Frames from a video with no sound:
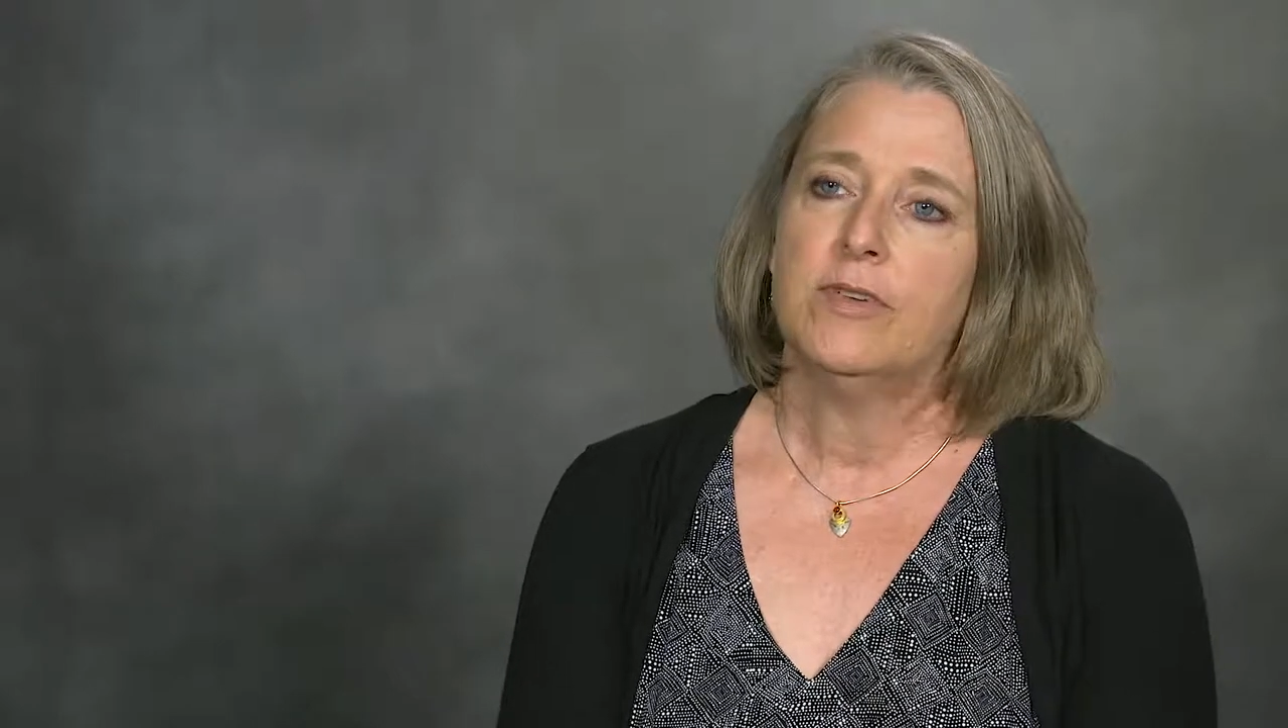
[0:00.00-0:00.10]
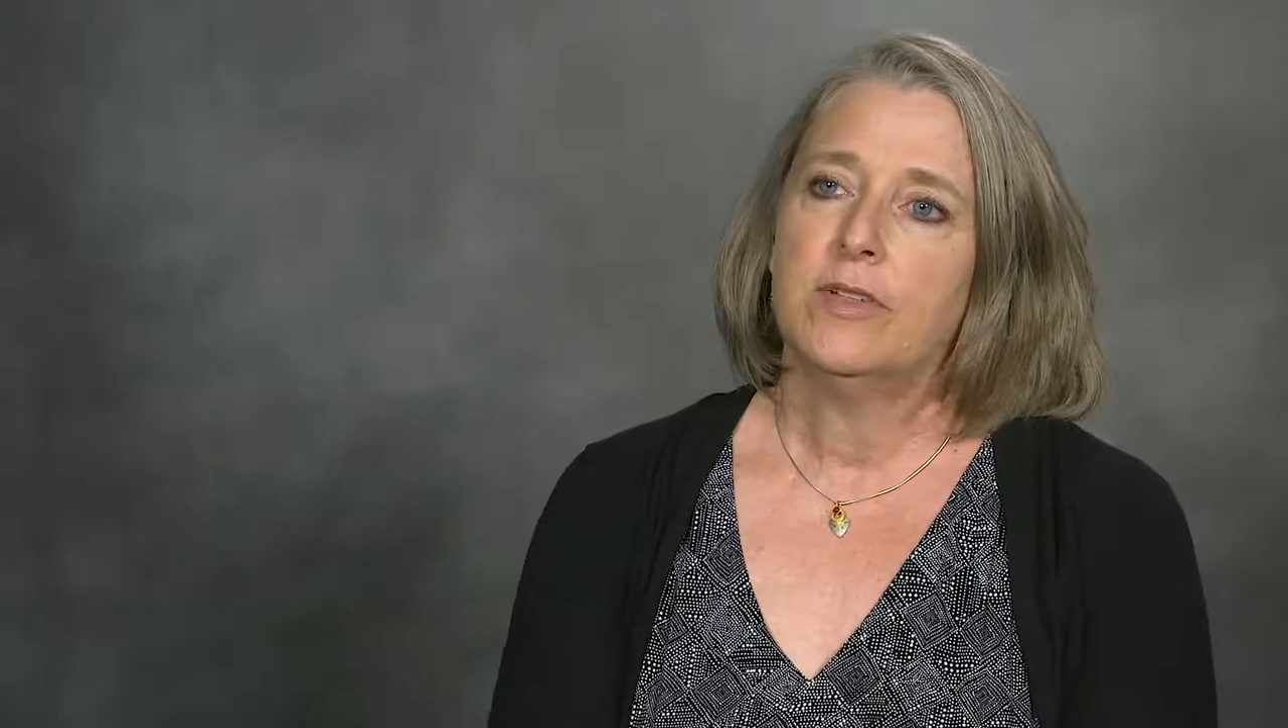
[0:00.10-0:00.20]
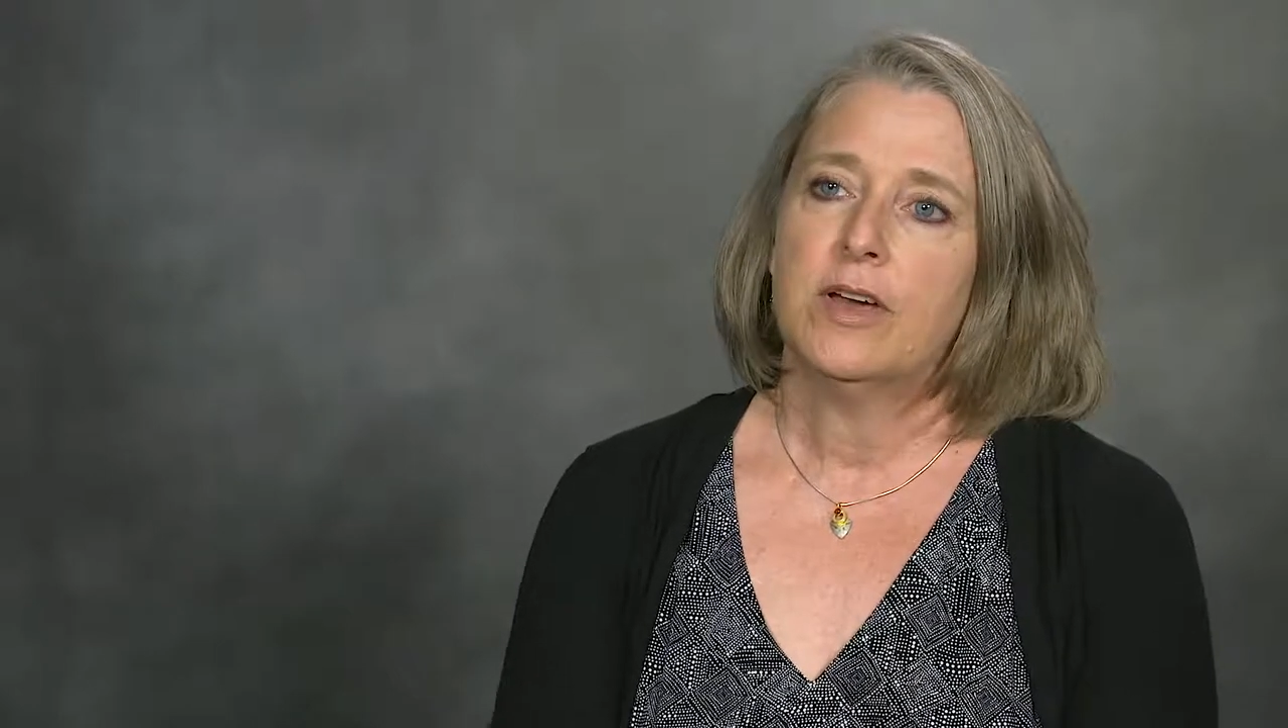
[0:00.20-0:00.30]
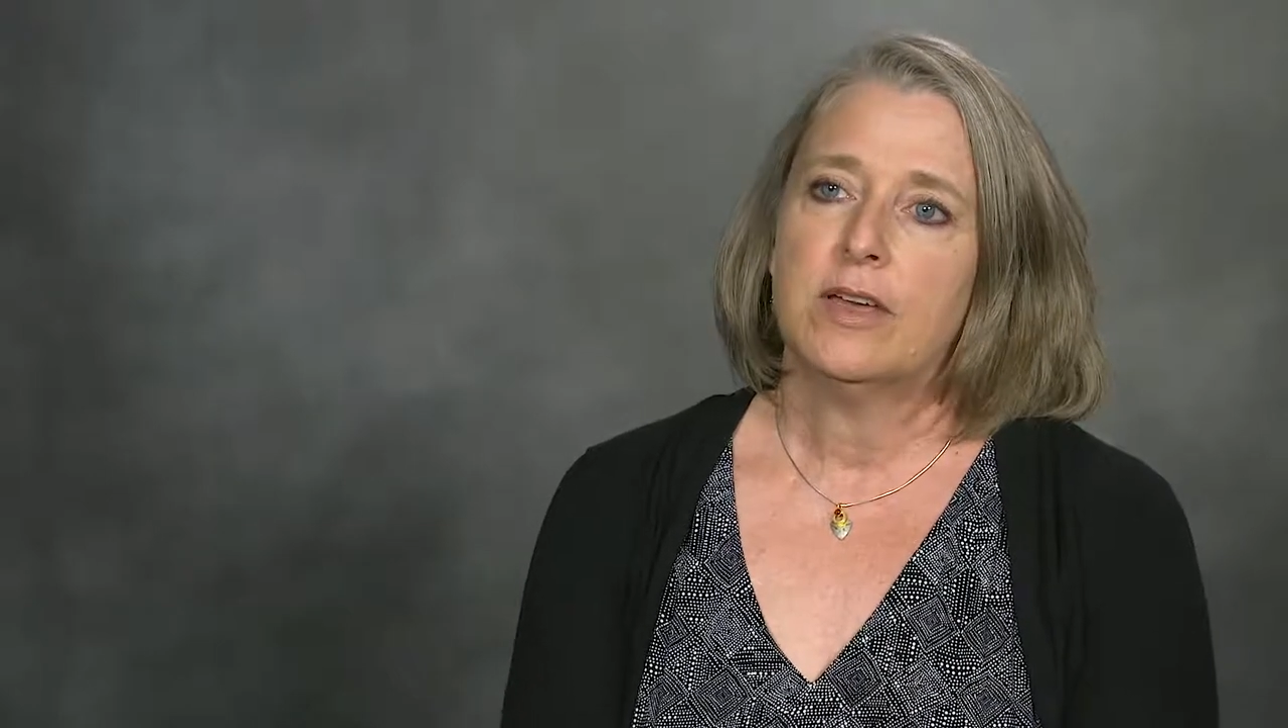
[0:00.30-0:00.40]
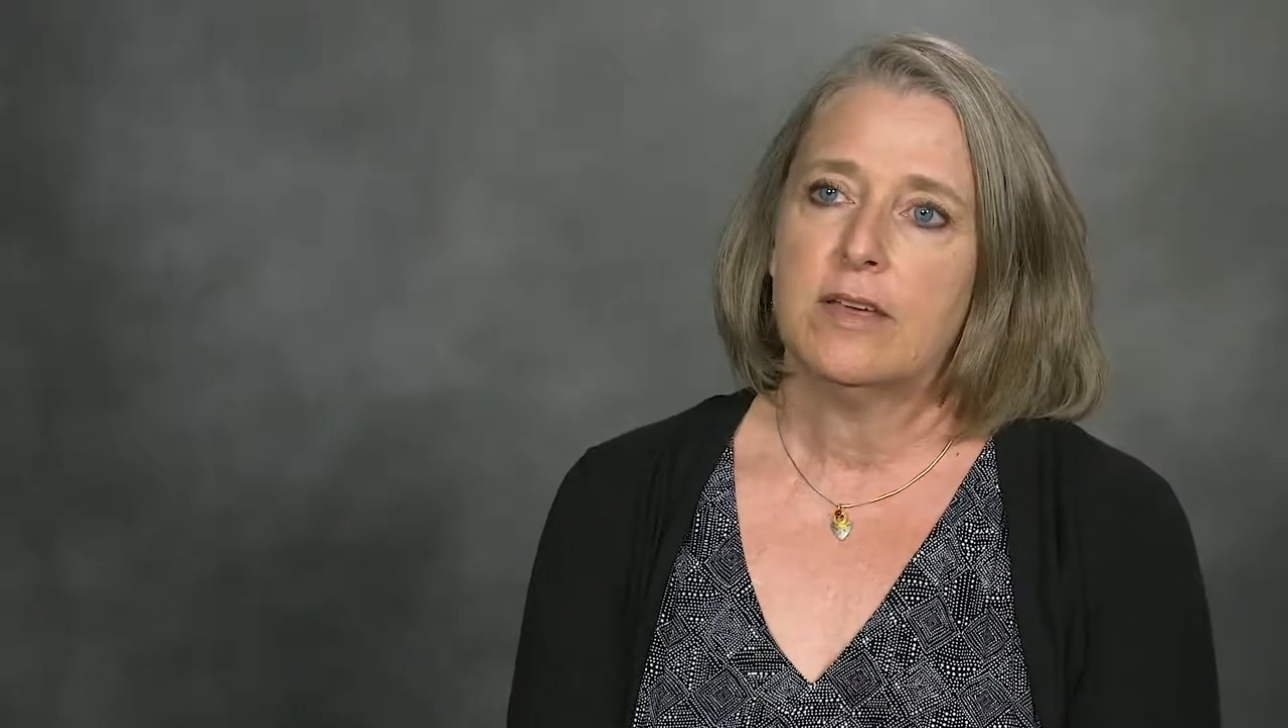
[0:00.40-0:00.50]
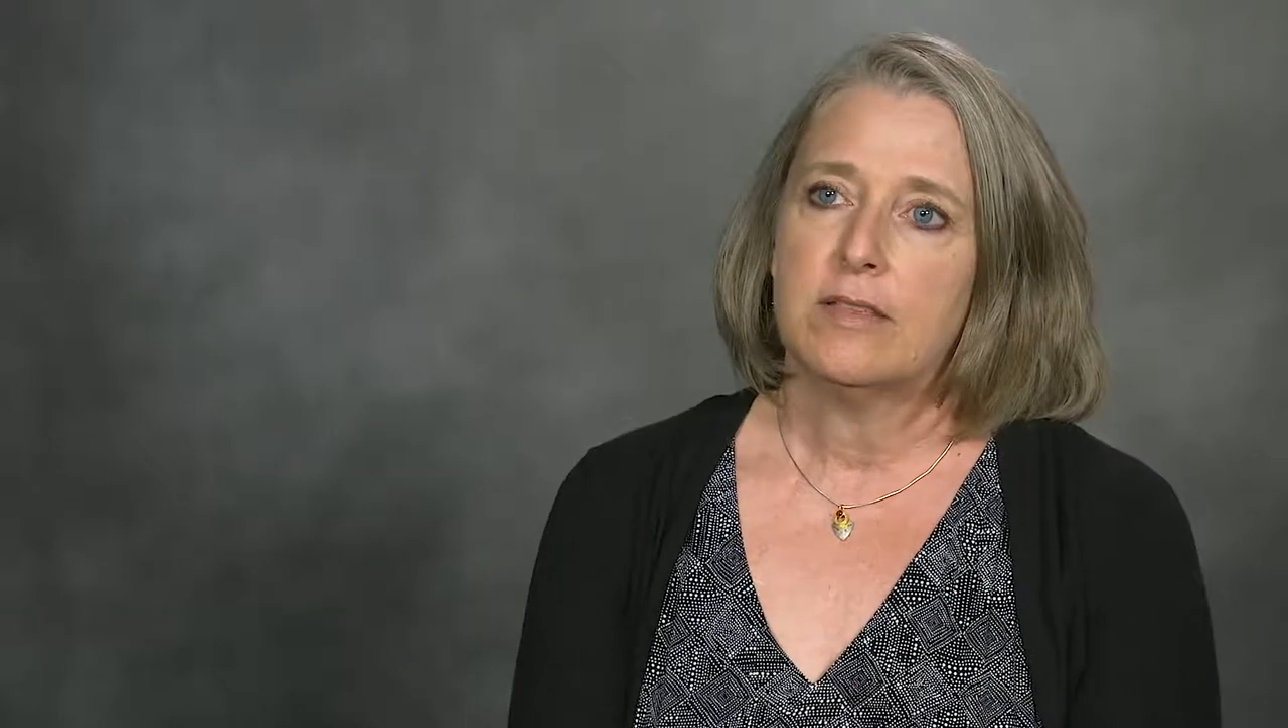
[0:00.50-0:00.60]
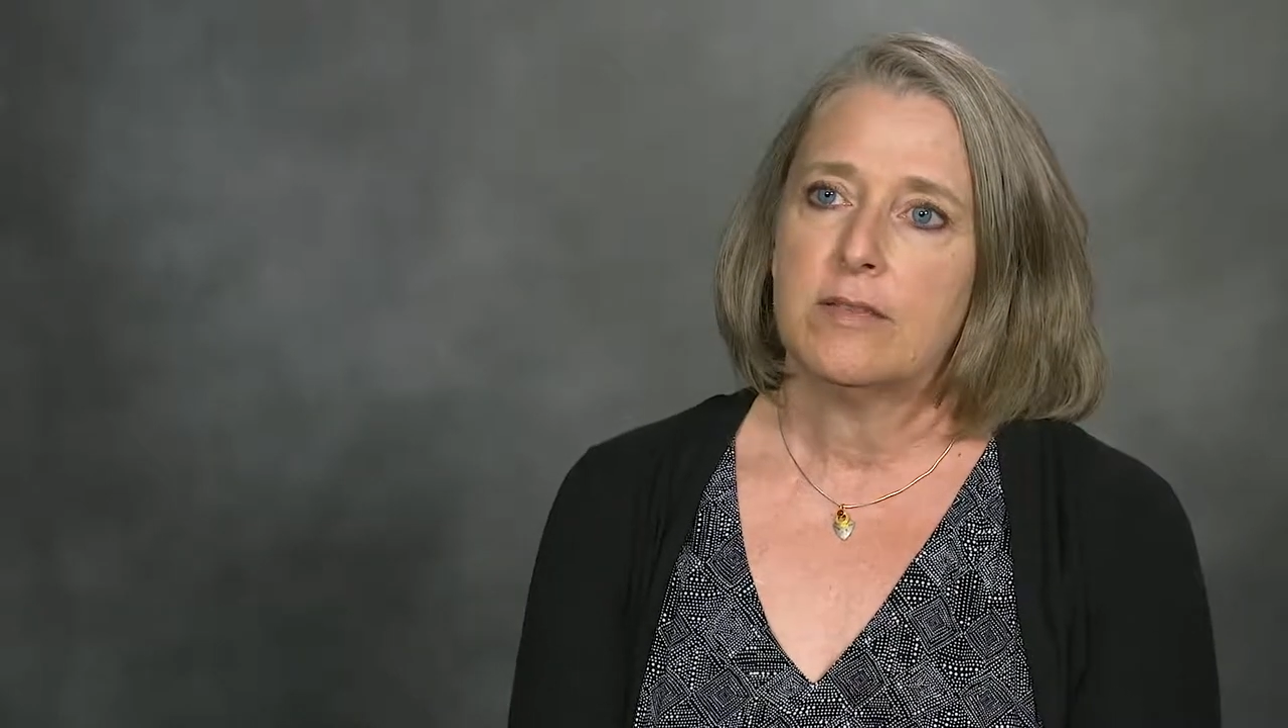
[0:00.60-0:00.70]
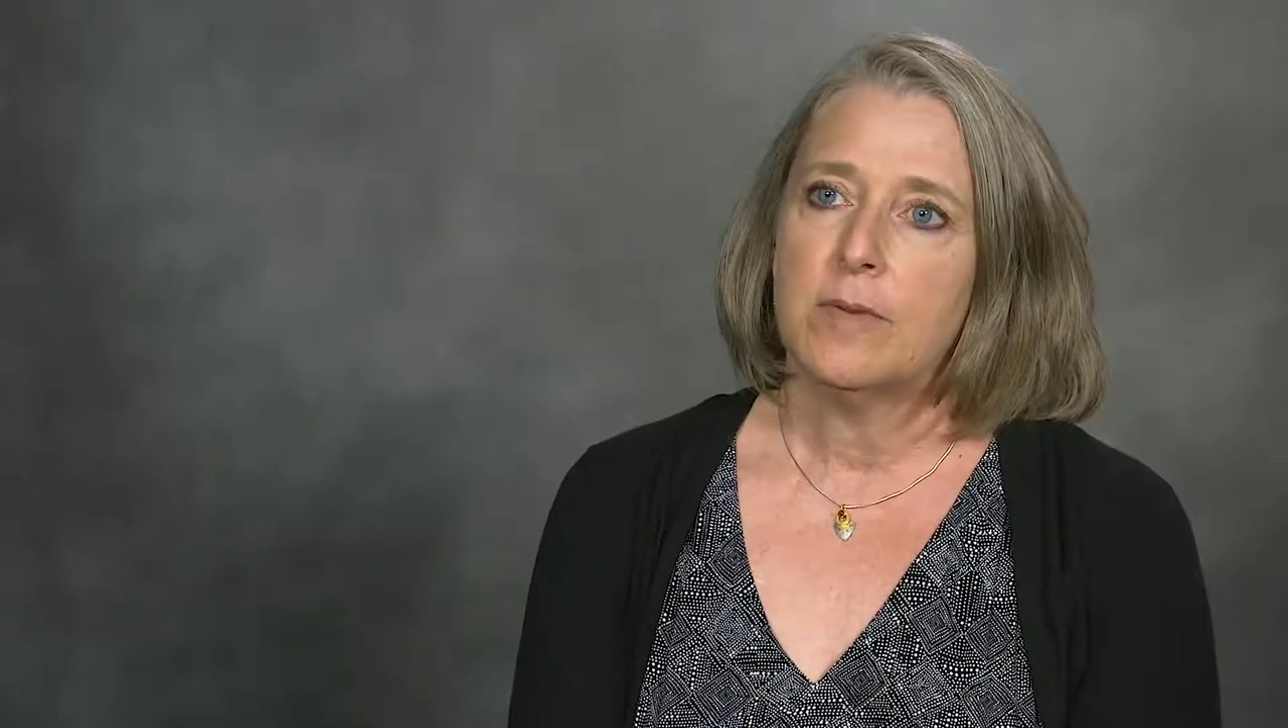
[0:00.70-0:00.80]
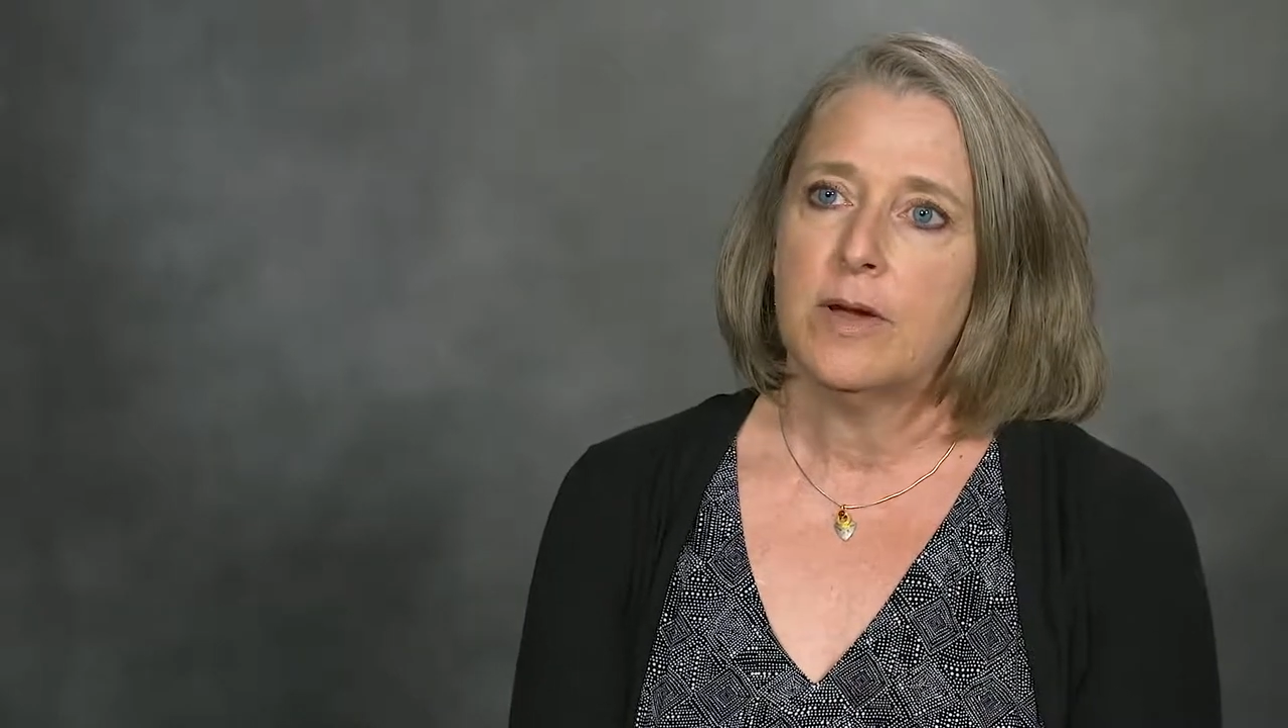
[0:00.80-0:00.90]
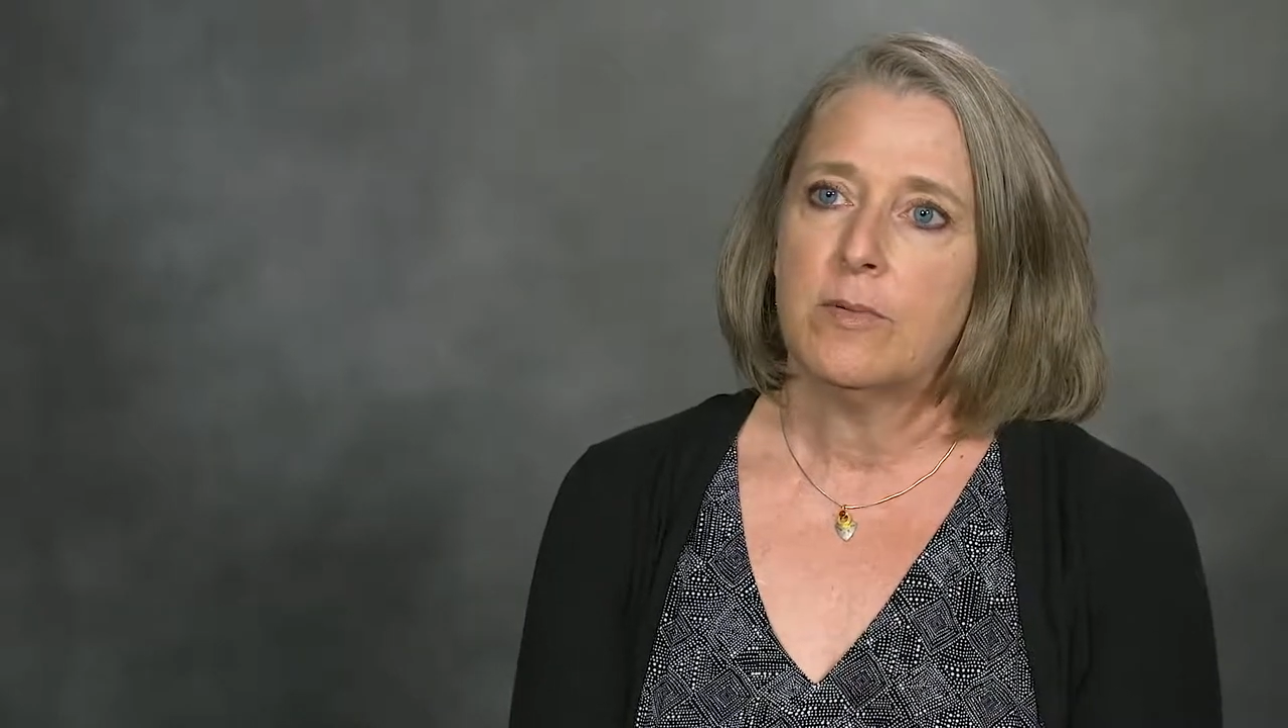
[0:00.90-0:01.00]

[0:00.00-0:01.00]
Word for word: feel like it's my